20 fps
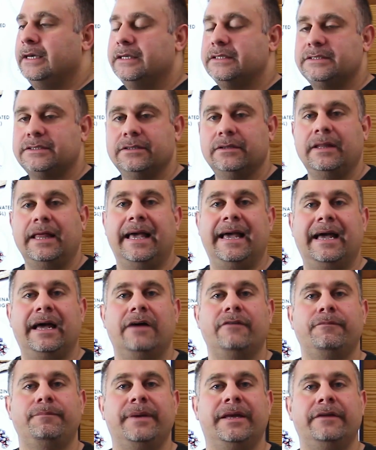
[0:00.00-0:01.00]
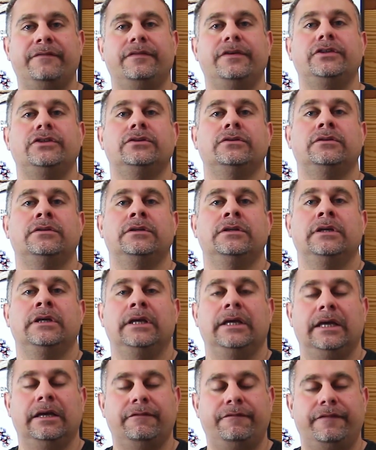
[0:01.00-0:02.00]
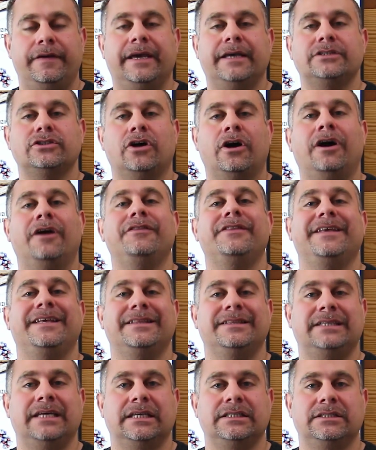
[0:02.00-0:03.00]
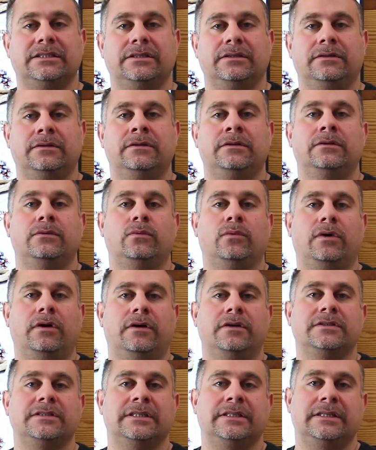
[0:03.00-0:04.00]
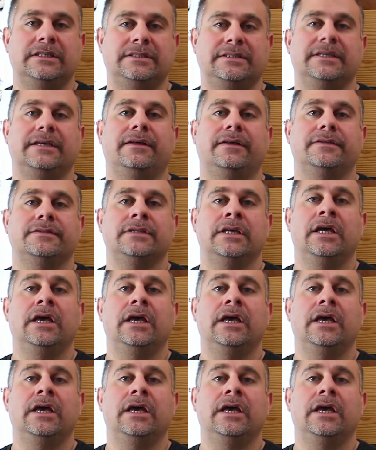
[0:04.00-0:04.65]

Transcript: still have beneficial effects on the intestinal walls and the cells.